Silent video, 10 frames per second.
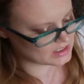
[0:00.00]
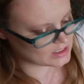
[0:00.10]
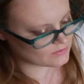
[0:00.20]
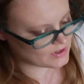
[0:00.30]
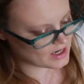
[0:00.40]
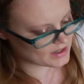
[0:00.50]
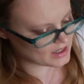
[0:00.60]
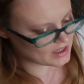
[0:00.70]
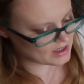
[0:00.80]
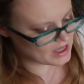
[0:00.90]
She ran
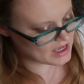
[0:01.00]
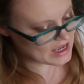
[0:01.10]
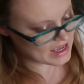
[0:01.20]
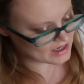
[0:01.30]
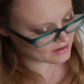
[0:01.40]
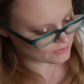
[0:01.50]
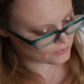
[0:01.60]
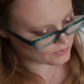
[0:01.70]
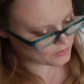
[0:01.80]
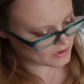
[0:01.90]
a Hate Hannah
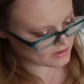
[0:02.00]
group